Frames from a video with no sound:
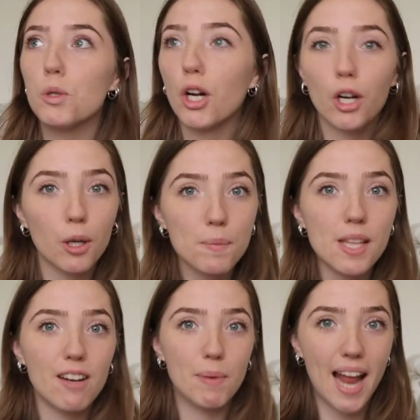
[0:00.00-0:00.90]
new
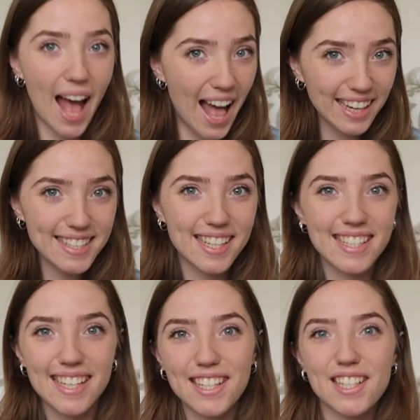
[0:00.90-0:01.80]
terms that have been added to
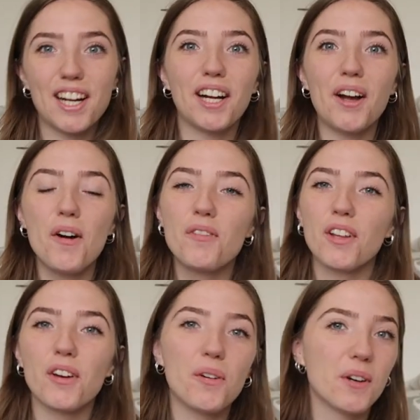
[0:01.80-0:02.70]
the dictionary
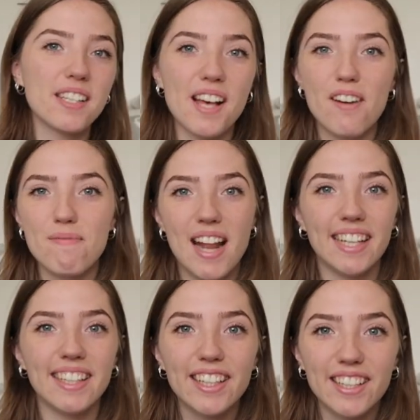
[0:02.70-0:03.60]
over the course of
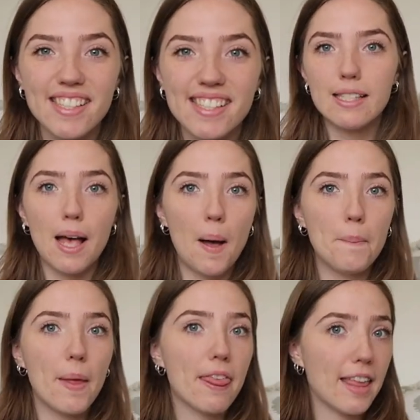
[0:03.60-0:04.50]
many years.
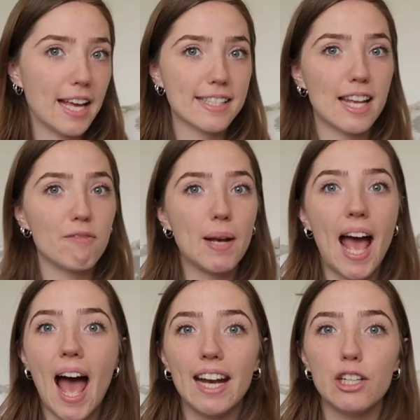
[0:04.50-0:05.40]
Some things that have been
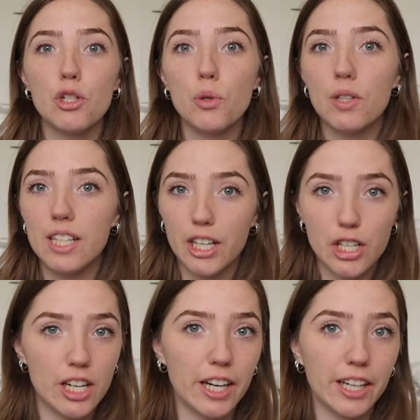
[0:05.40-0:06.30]
added to the
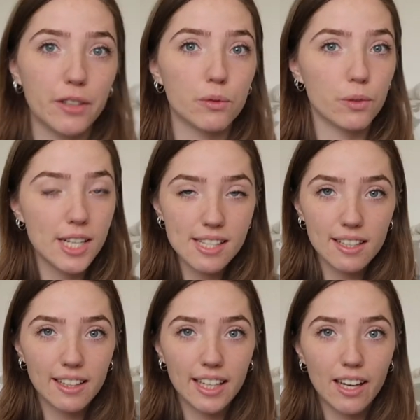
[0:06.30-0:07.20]
dictionary
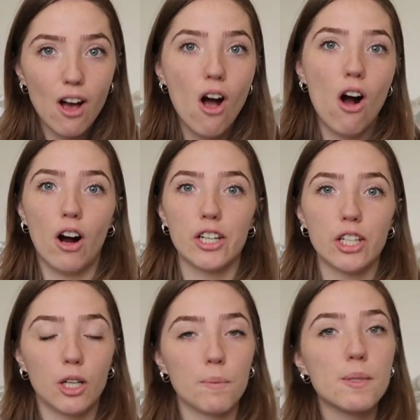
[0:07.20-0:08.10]
recently are
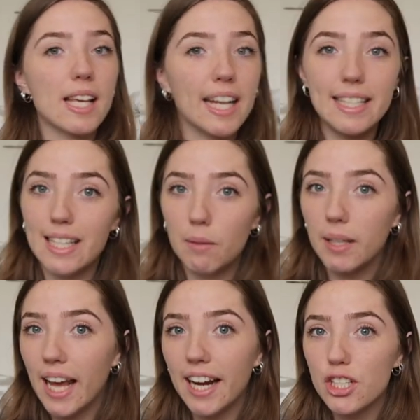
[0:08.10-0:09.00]
terms like T
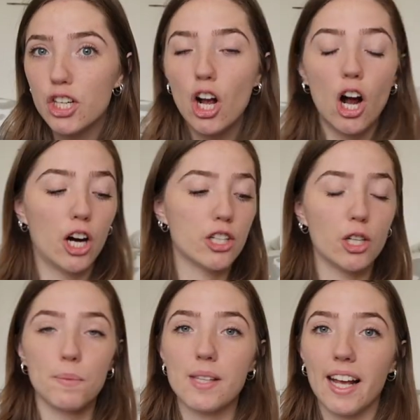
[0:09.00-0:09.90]
B H, are
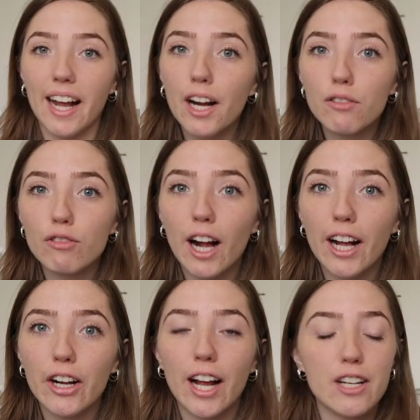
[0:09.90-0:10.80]
terms like air fryer,
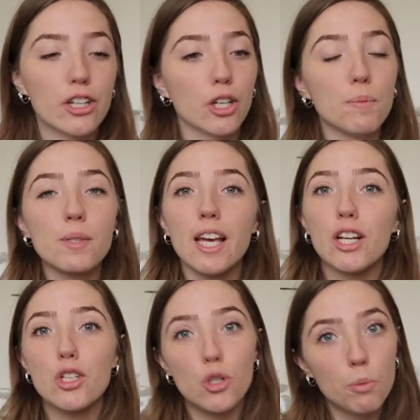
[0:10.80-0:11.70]
and terms
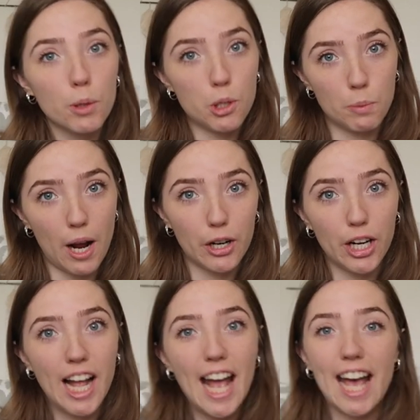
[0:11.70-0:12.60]
like super
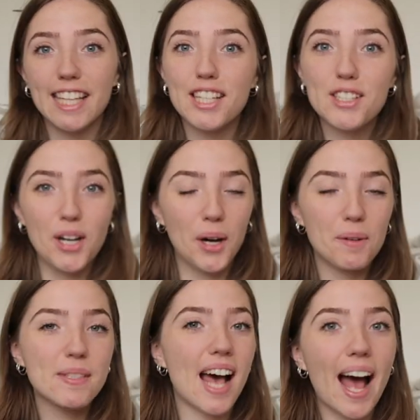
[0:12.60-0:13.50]
spreader. And these
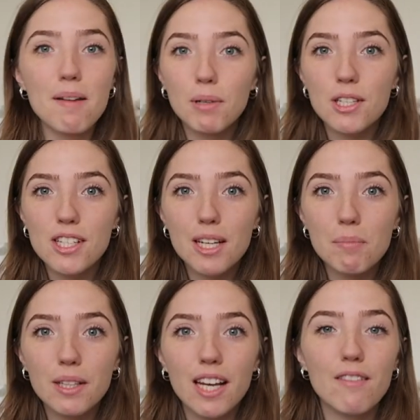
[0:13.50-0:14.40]
terms, I personally
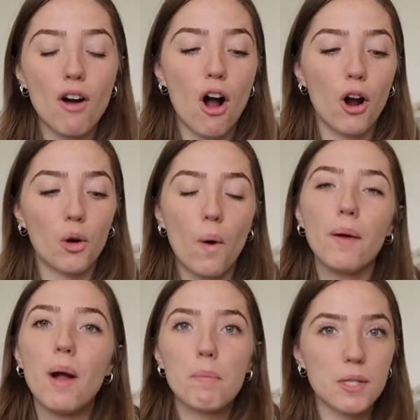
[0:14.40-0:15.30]
believe, are
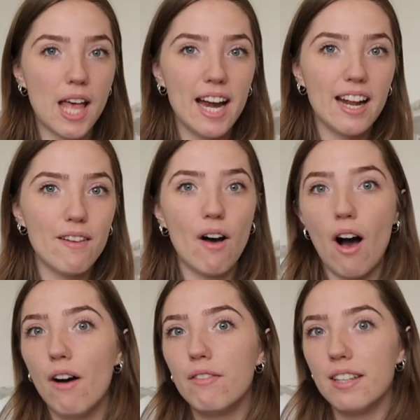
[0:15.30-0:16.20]
quite representative
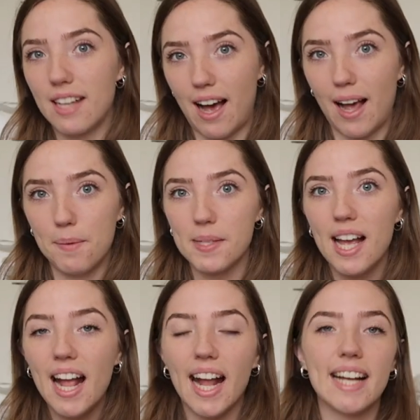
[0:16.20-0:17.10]
of the times,
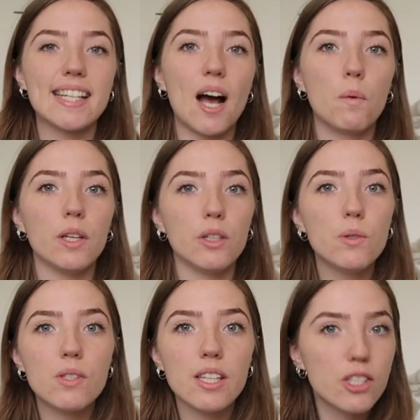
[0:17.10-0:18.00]
and how we
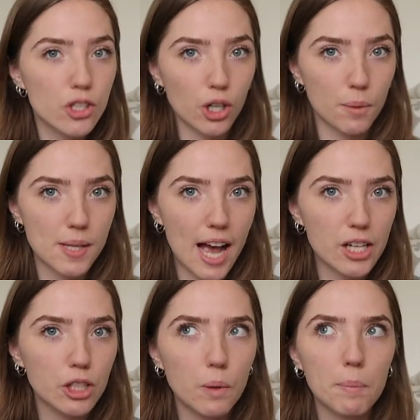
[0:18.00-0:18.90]
use these terms
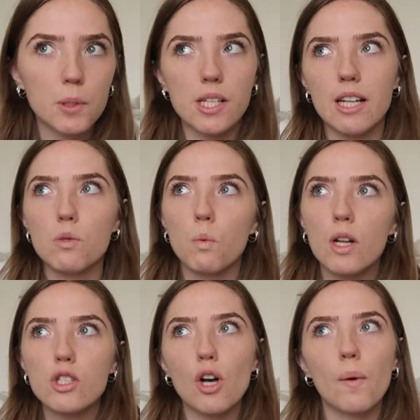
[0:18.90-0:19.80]
actually represents
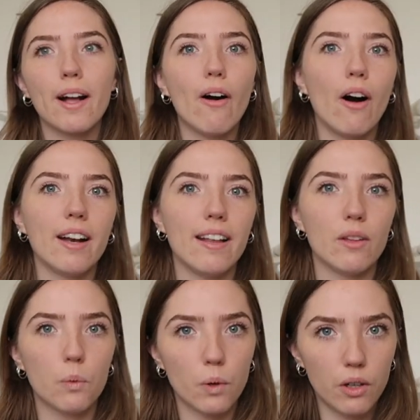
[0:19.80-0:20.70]
what's going on in
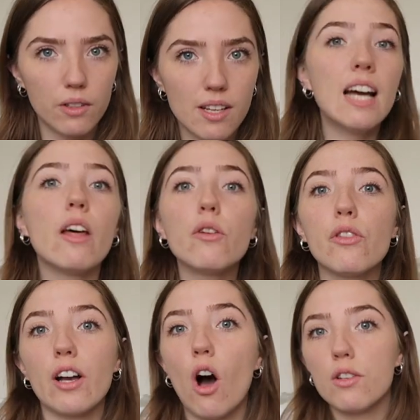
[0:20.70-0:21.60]
the world. Another
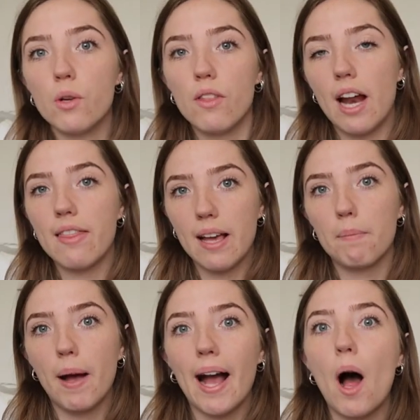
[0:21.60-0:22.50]
thing also that I
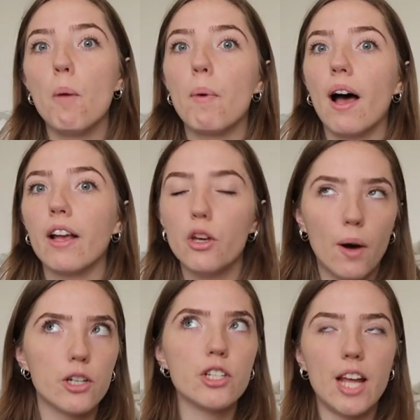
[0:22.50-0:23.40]
think might help you
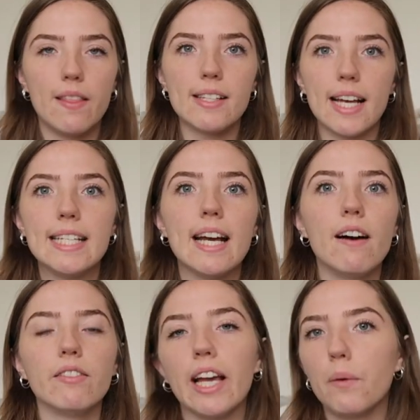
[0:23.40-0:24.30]
understand this idea
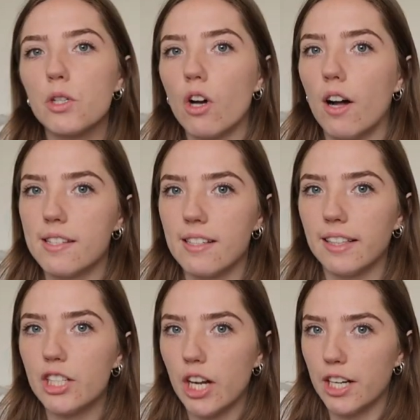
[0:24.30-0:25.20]
of language
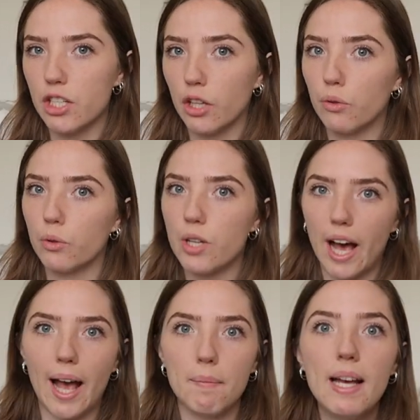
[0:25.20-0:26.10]
constantly changing through
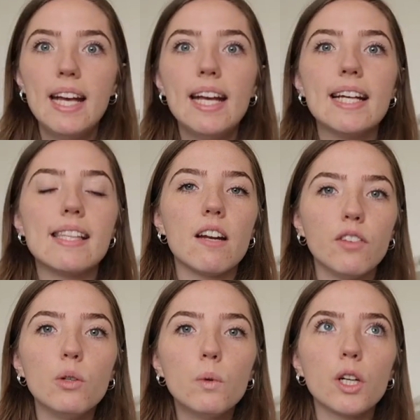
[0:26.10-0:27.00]
time is that if
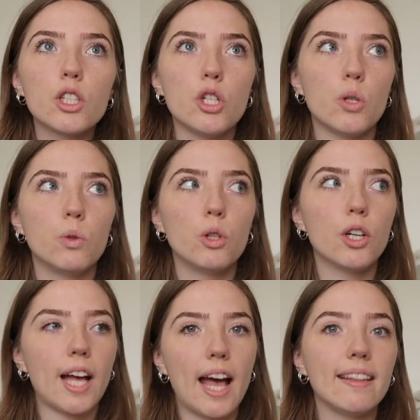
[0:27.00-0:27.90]
you were to
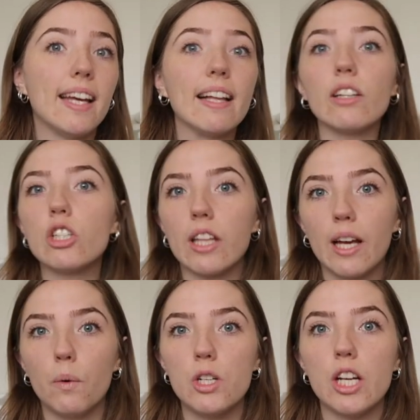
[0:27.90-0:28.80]
look at the English
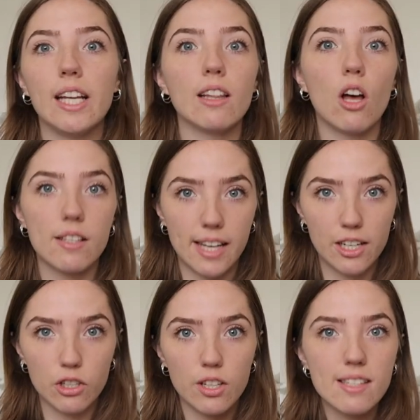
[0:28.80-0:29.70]
language in Los
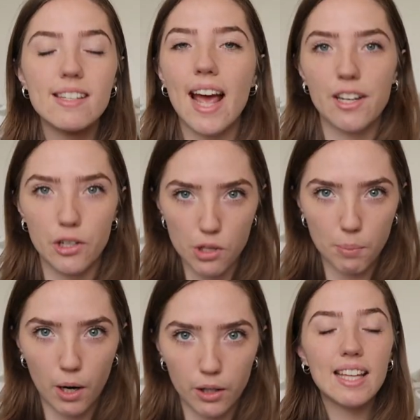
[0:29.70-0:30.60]
Angeles ten years
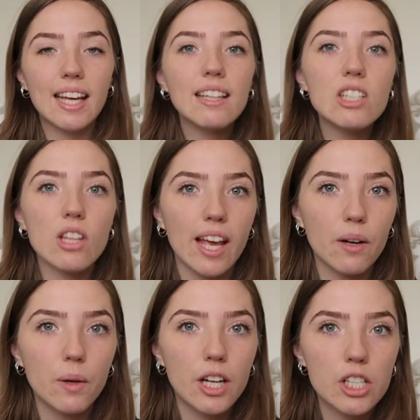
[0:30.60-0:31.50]
apart, the English
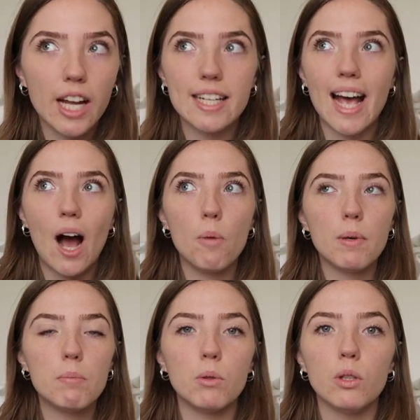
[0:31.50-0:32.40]
language and how
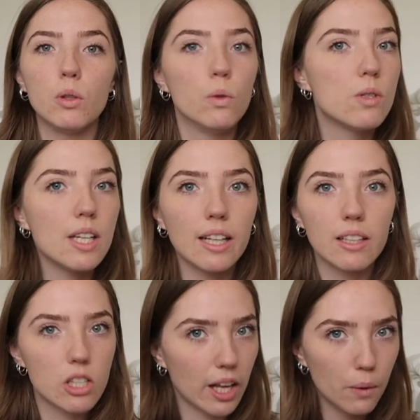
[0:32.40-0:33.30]
people use the
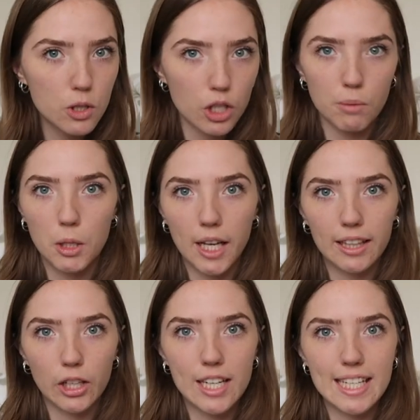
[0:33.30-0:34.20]
English language to
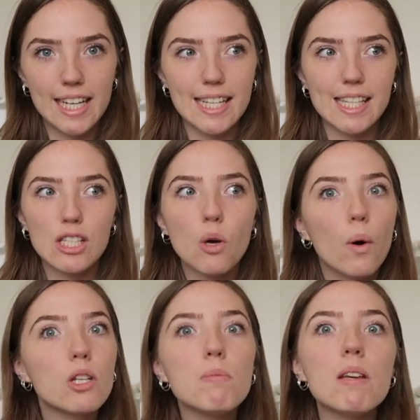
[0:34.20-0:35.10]
communicate their ideas is
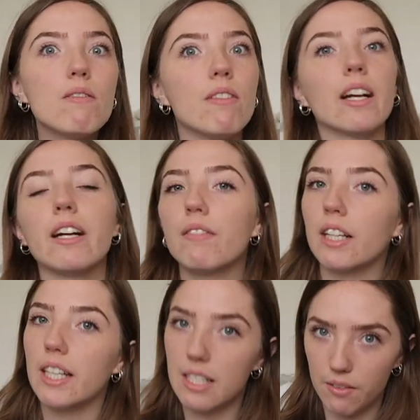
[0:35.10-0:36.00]
going to be very,
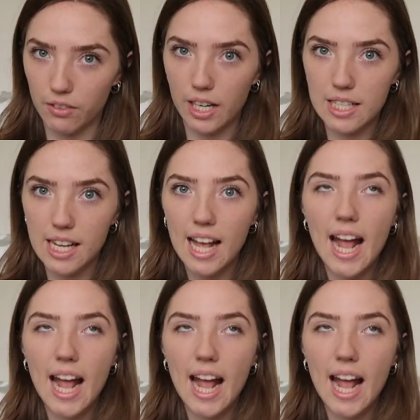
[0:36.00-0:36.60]
very different.